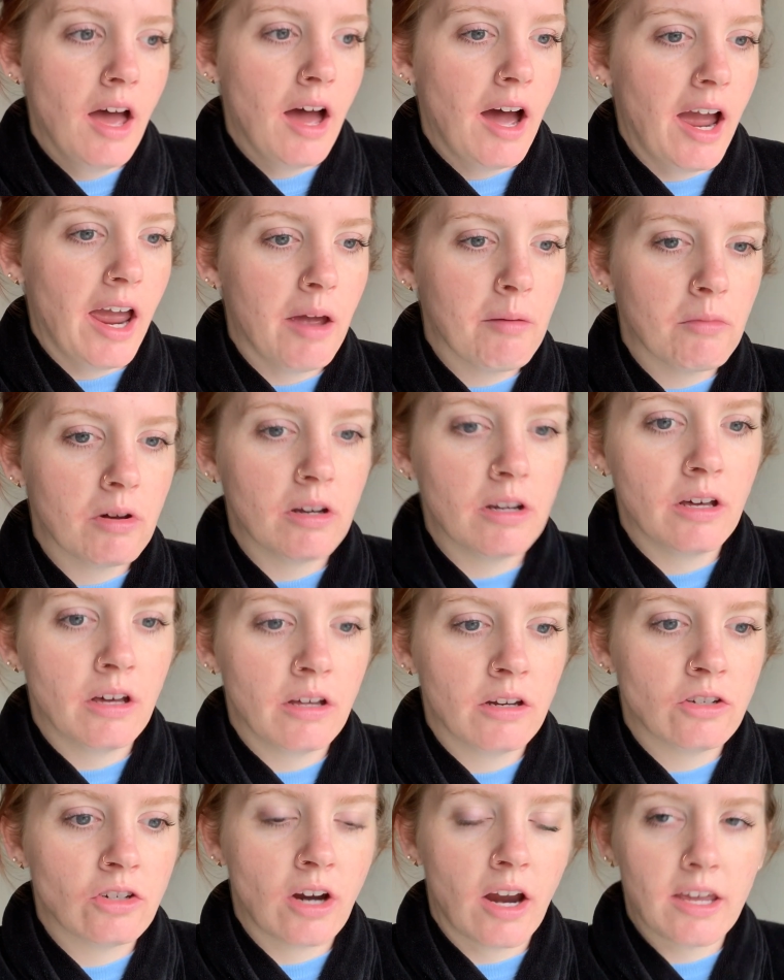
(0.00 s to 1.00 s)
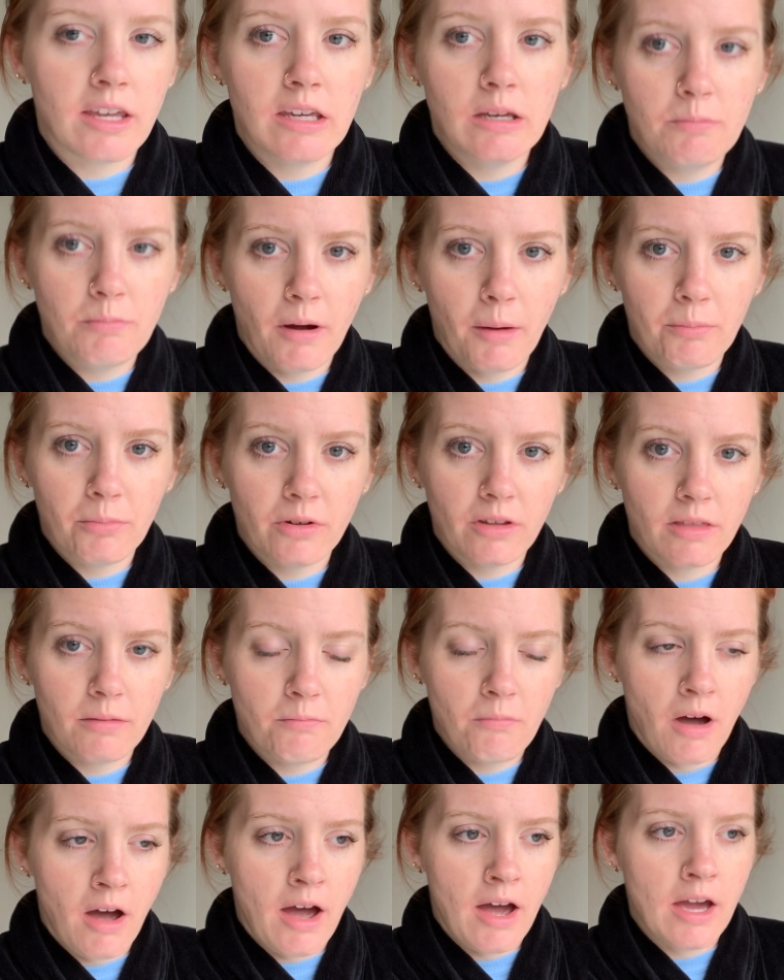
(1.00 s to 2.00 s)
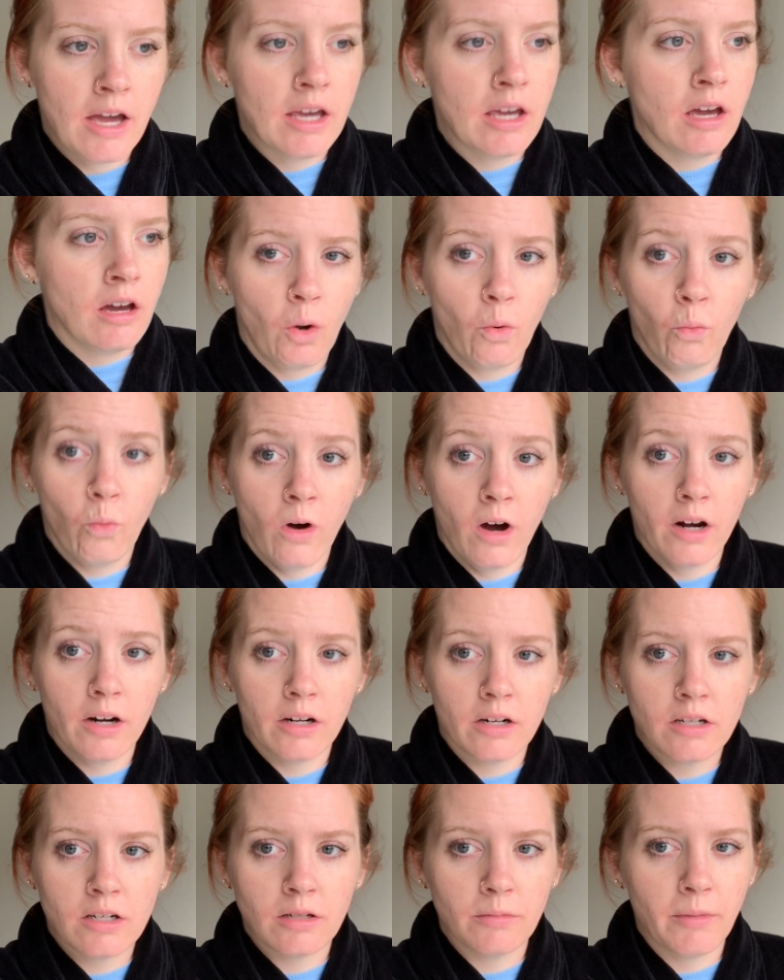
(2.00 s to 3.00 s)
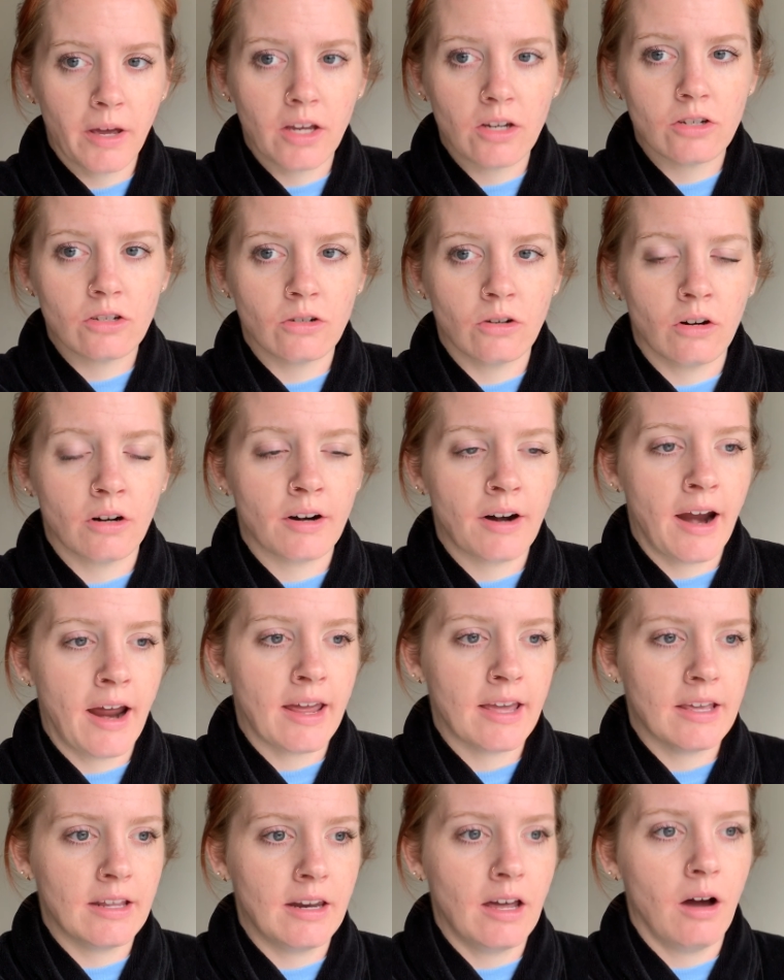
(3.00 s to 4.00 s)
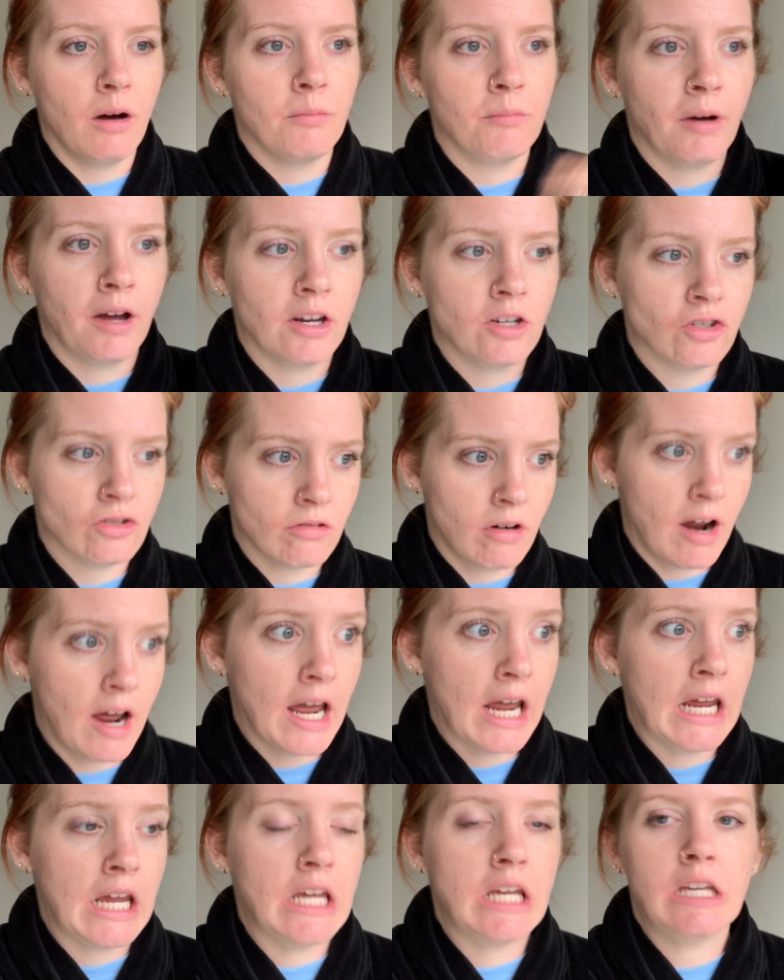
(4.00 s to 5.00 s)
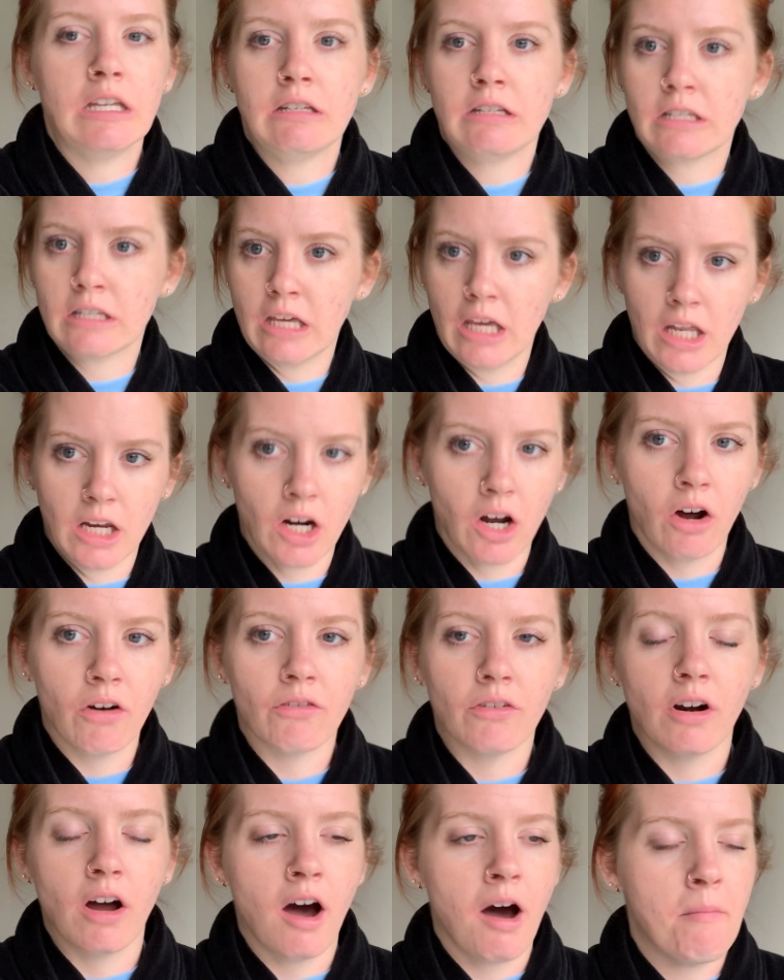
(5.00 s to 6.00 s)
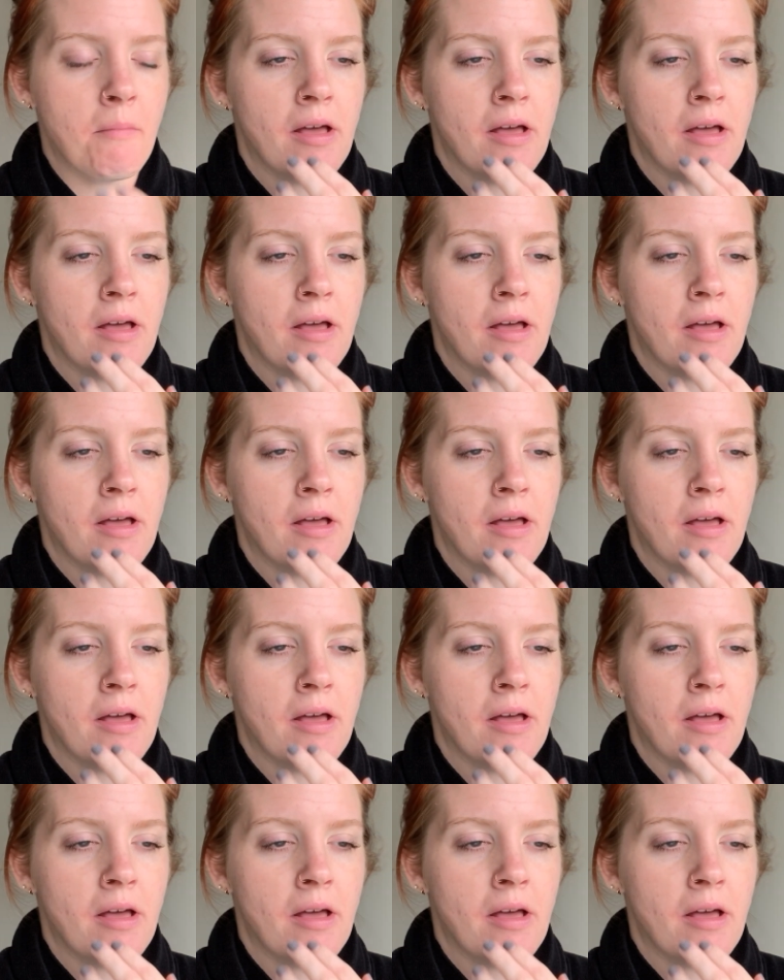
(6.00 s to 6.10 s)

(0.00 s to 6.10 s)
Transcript: I'm gonna try and keep up with my water to make sure I can help my dry skin overall.